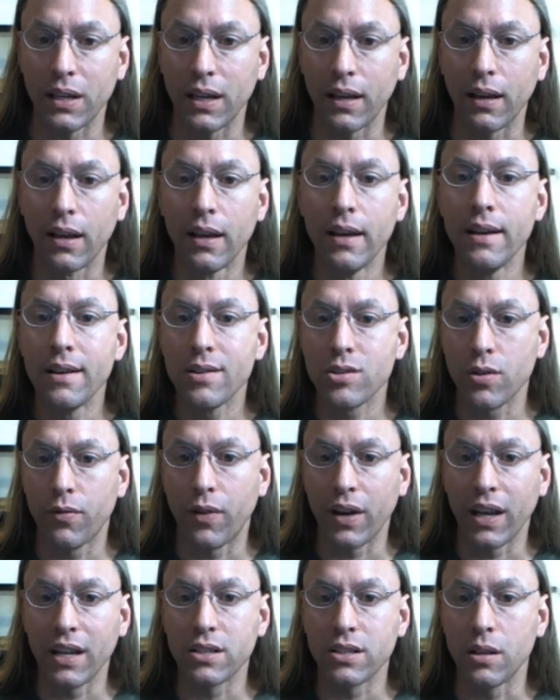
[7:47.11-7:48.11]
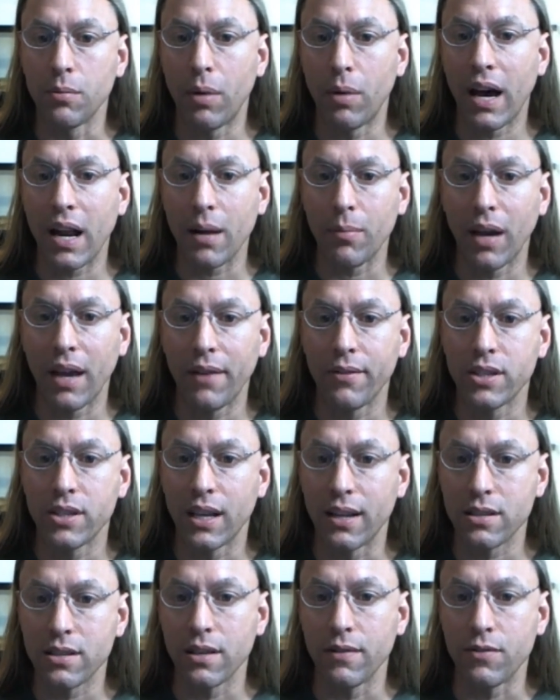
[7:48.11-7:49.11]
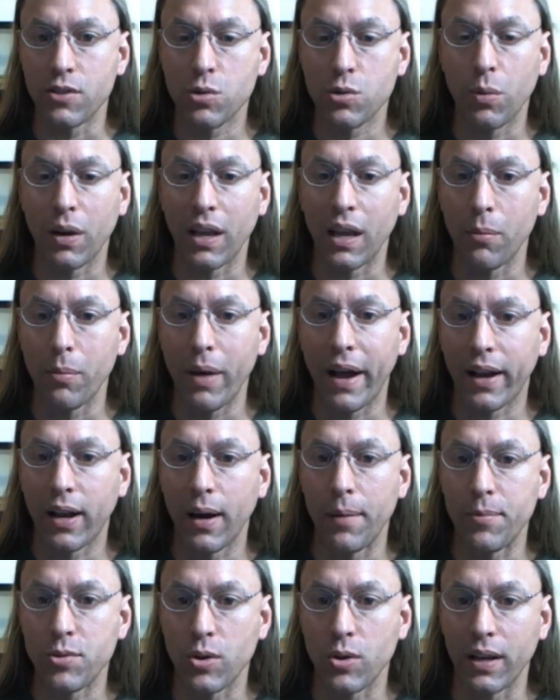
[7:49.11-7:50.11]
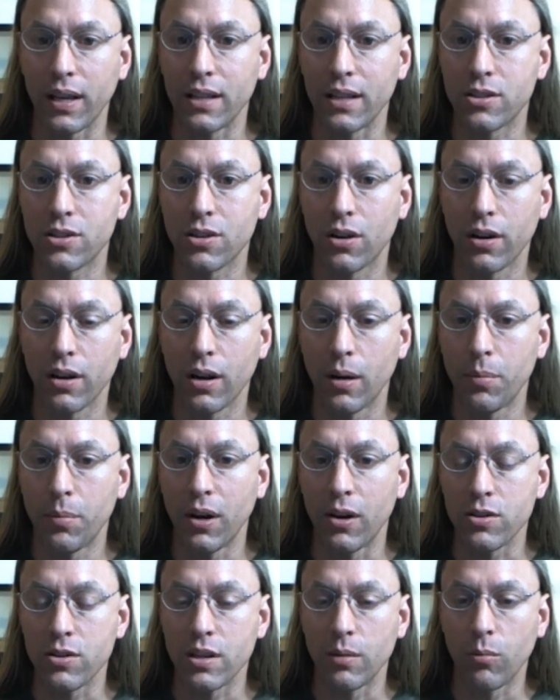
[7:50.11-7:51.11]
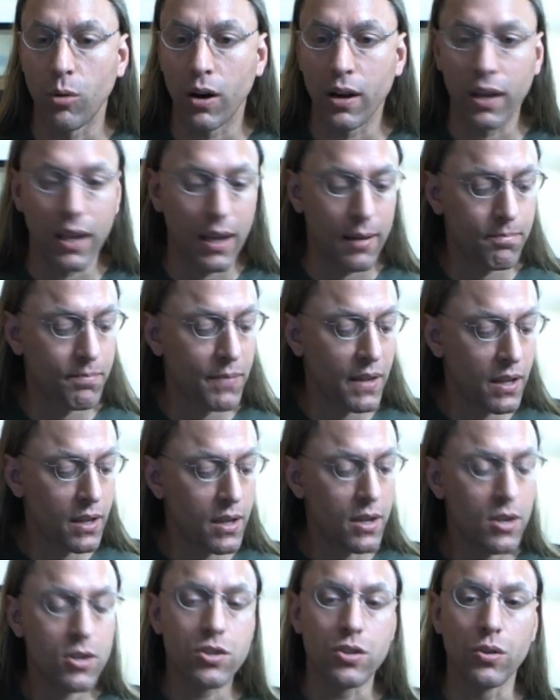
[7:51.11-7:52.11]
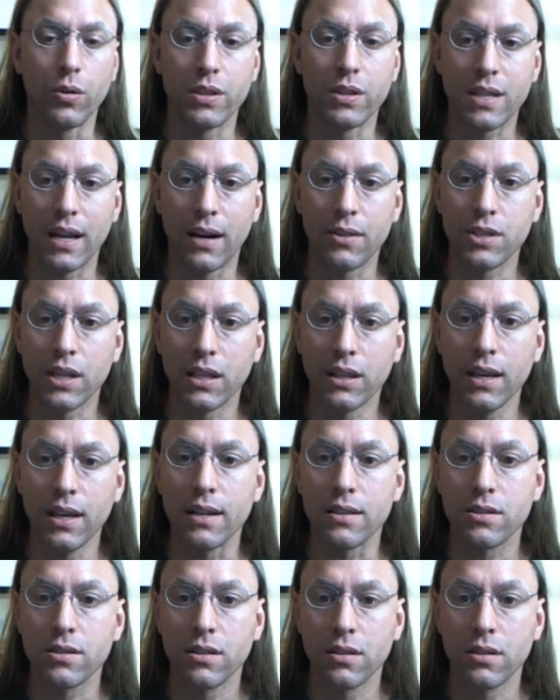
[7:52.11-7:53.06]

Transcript: So if I get to the bottom, I have a tendency of swinging back up so I can get started up here somewhere again. So it sounds like this.